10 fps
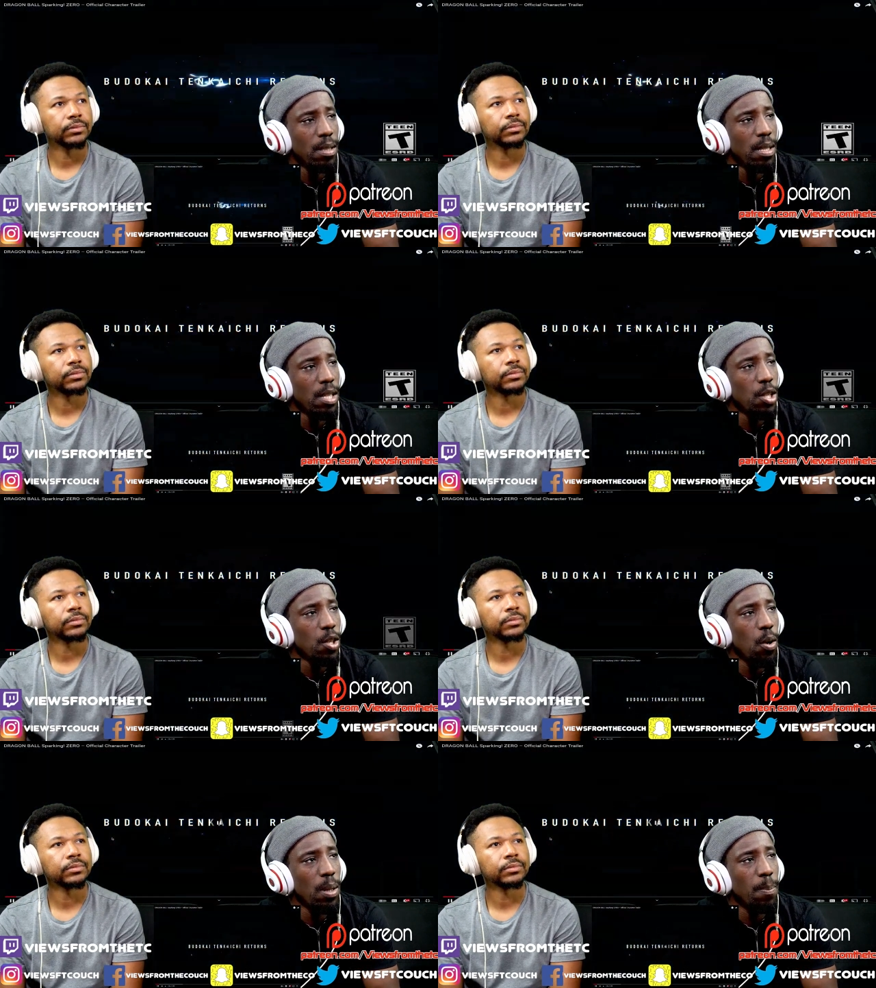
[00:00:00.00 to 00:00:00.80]
Speaker 1: You can
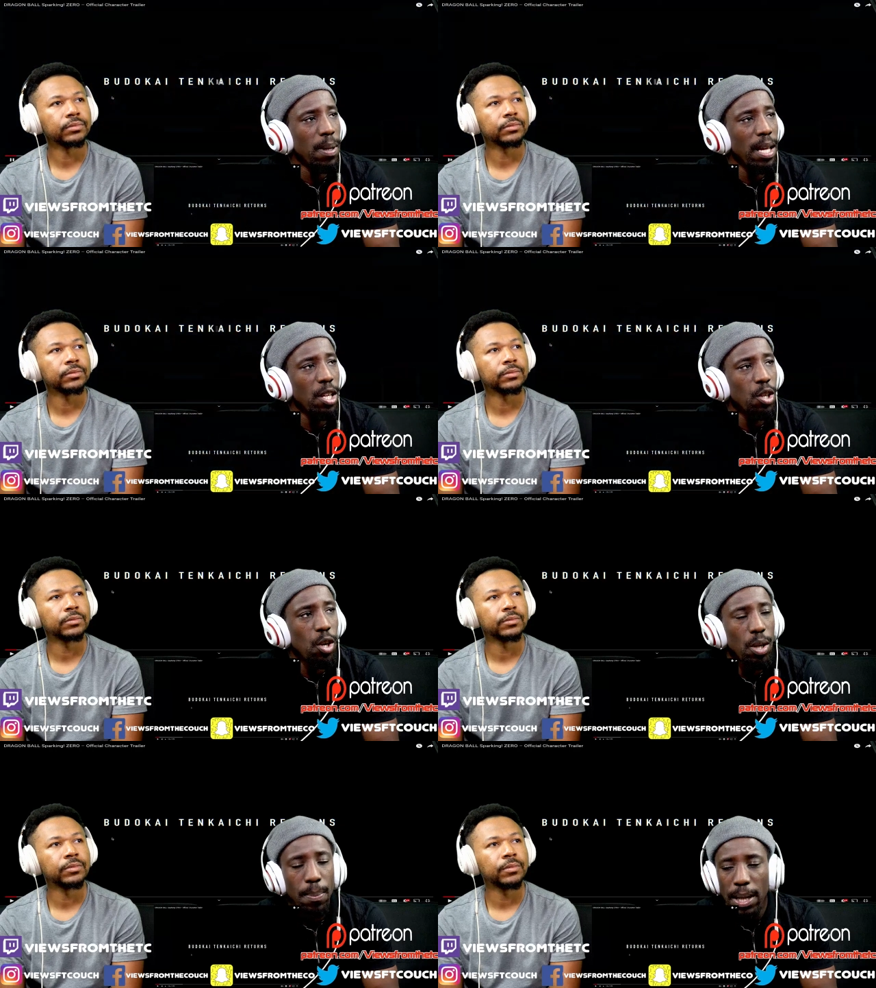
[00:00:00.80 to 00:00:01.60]
only play
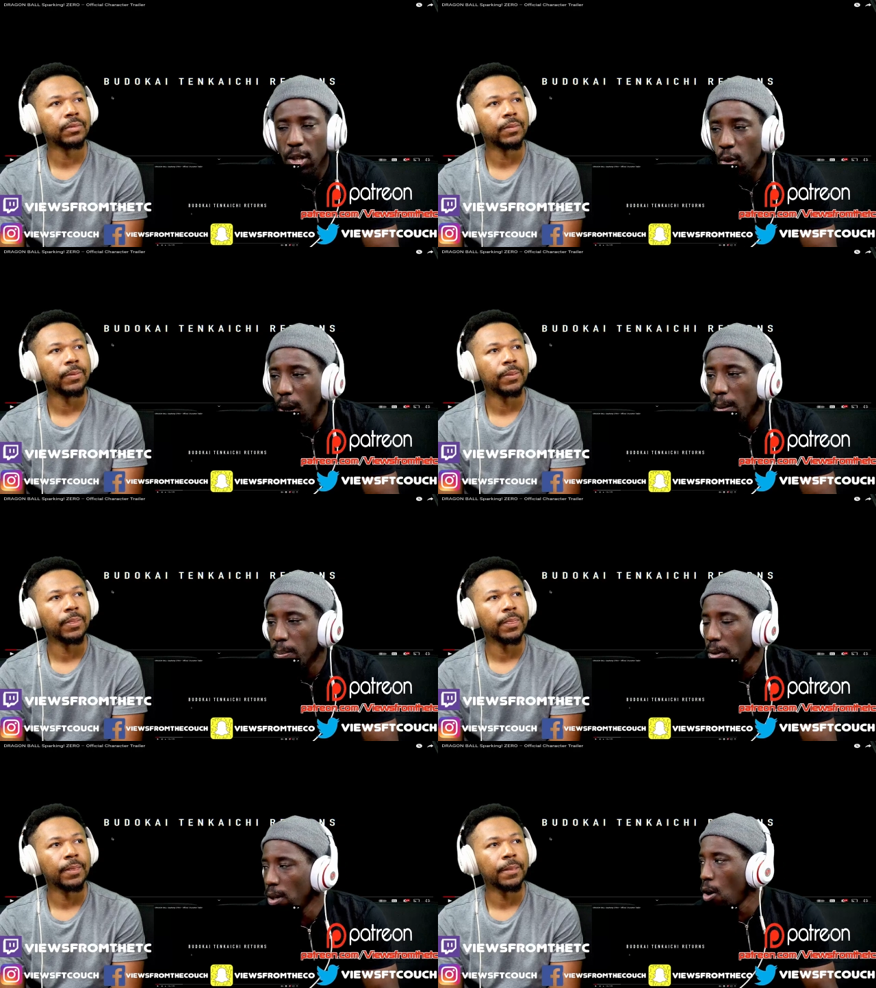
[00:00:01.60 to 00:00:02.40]
co-op
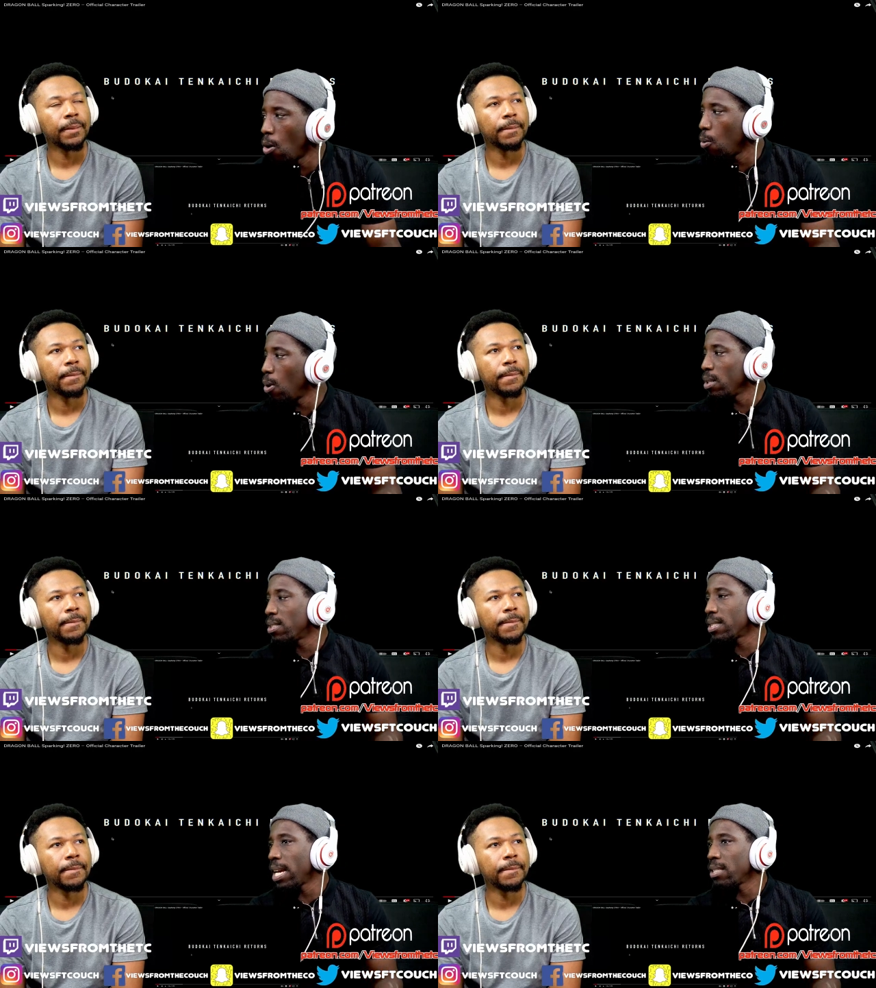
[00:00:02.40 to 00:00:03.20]
on one
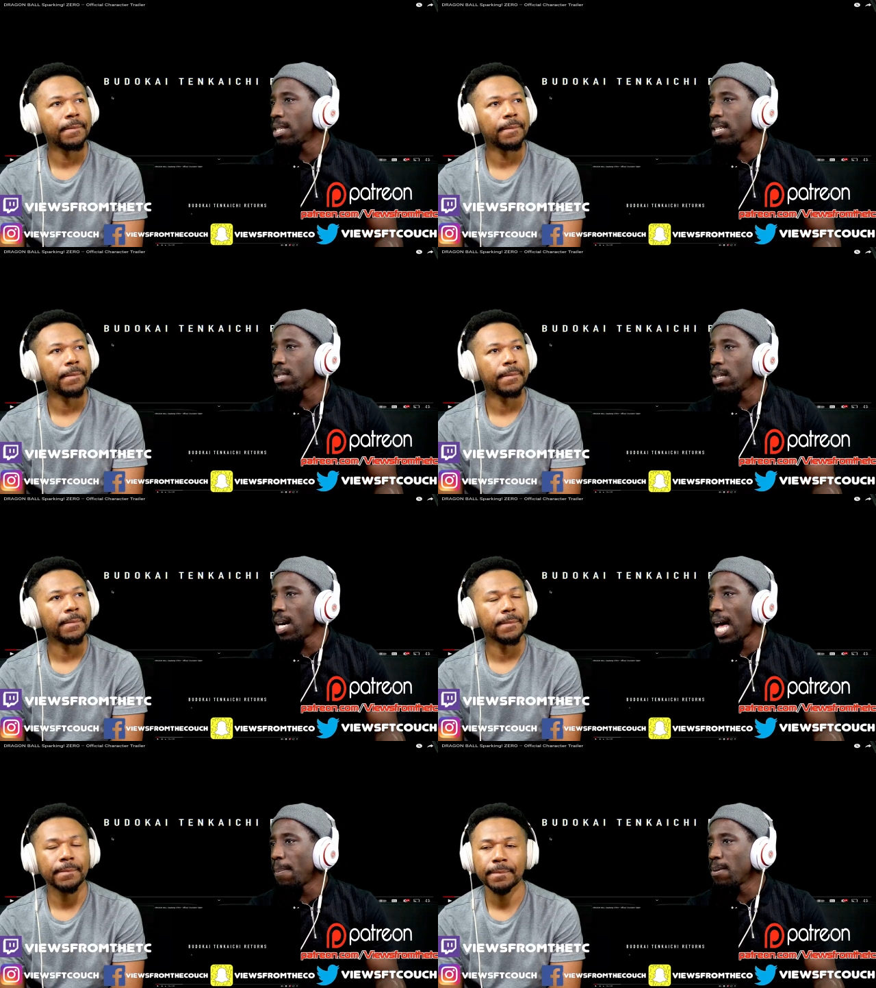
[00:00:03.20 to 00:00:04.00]
stage. That's the
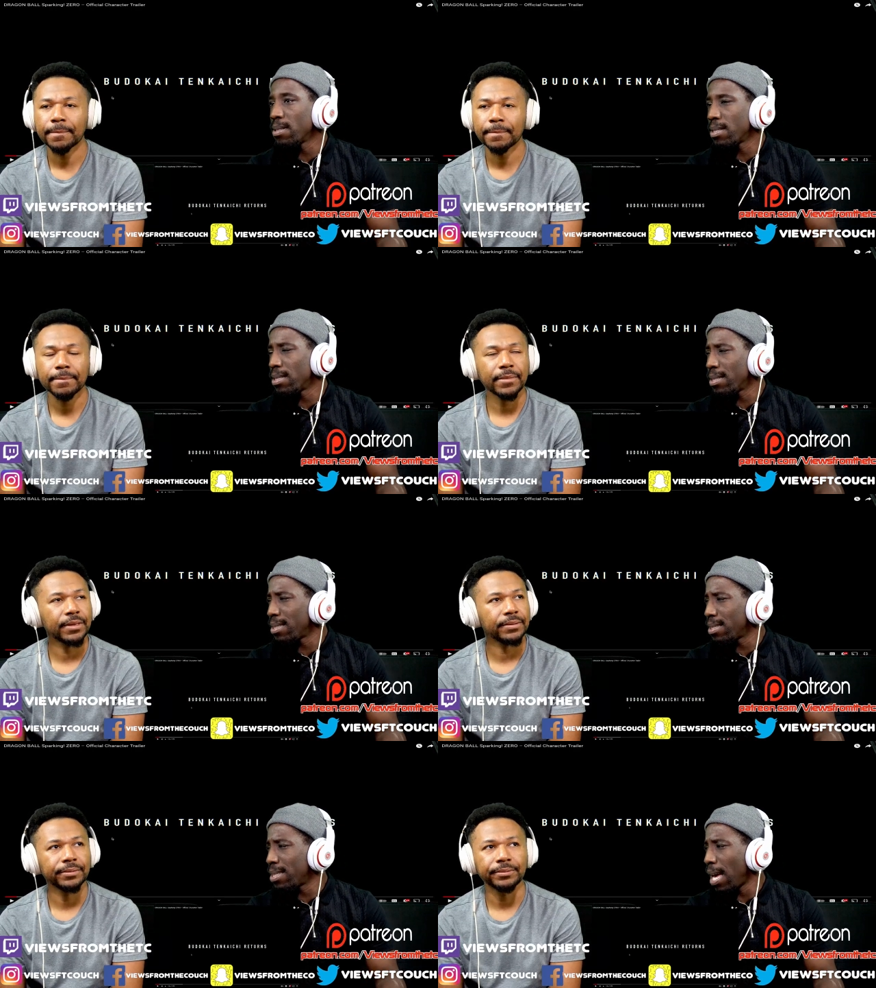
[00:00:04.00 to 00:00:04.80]
hybrid
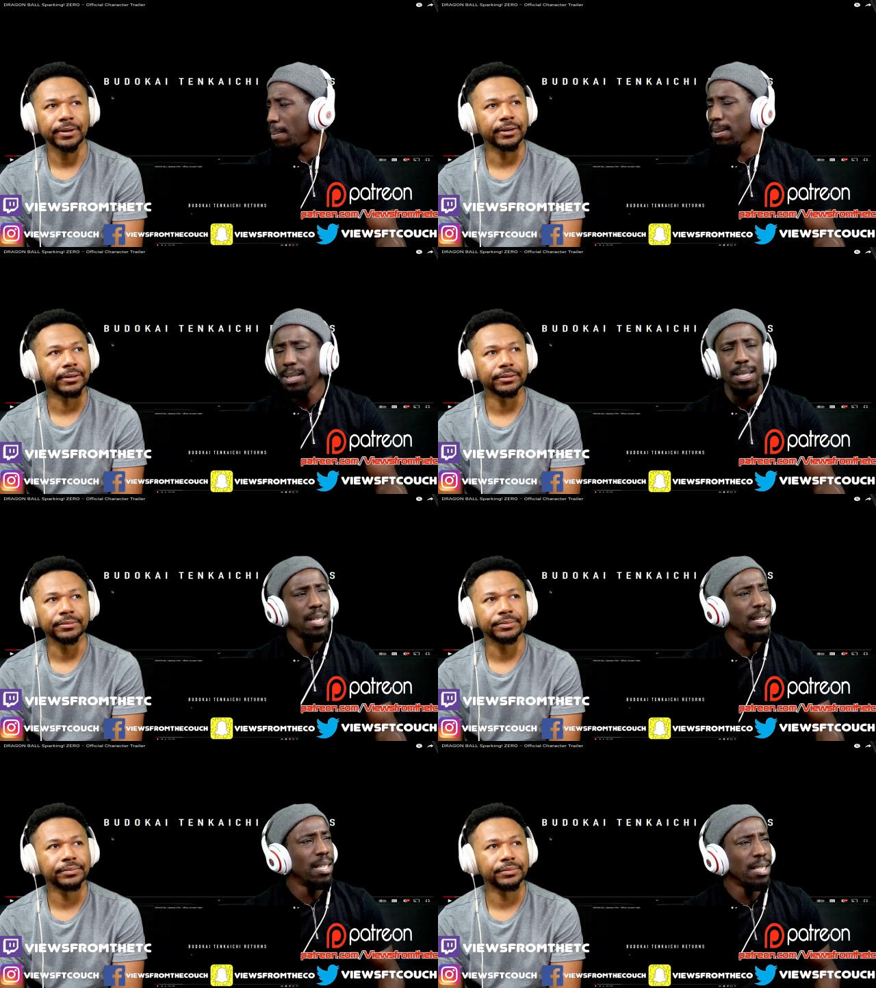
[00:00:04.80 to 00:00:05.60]
type.
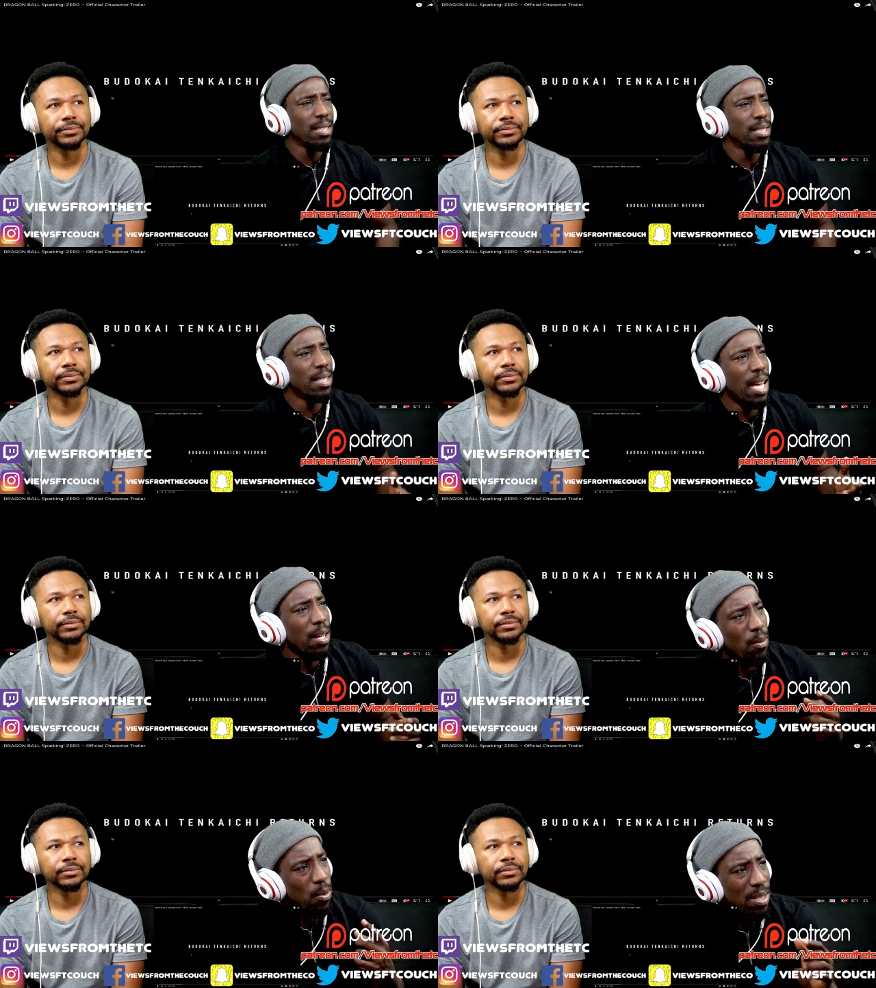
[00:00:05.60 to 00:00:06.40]

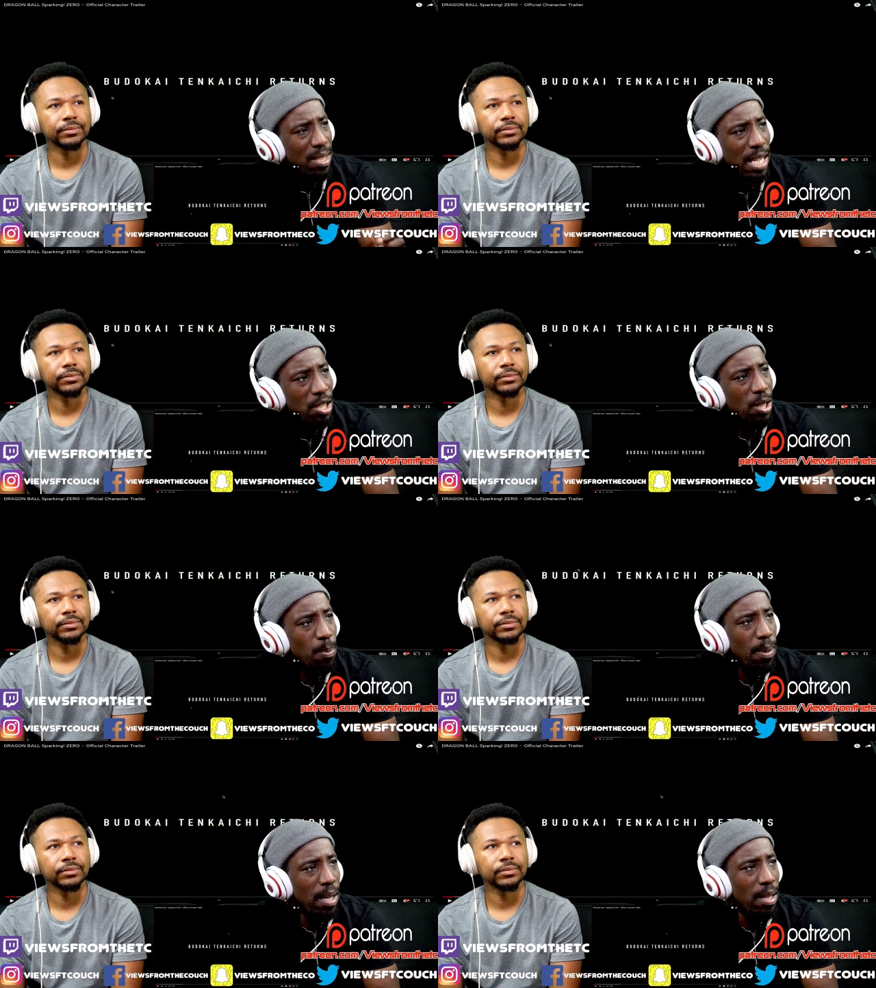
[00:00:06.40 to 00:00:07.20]
Like, one stage you can
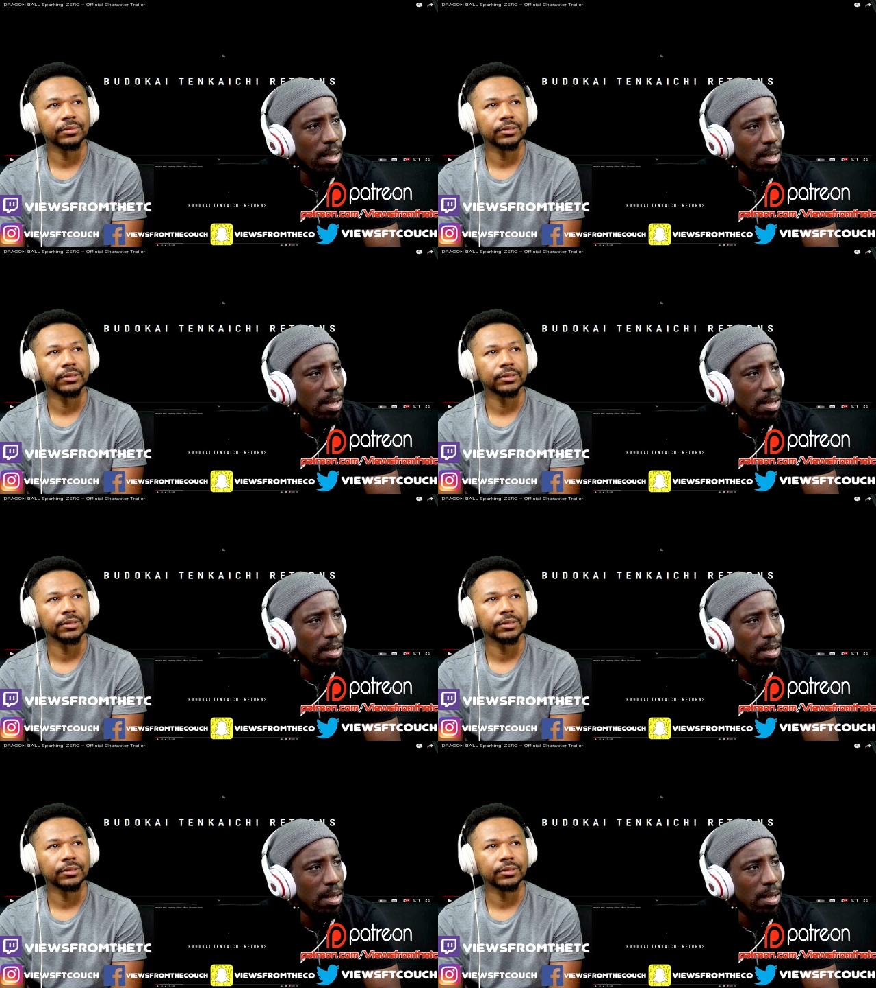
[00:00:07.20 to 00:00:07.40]
play it.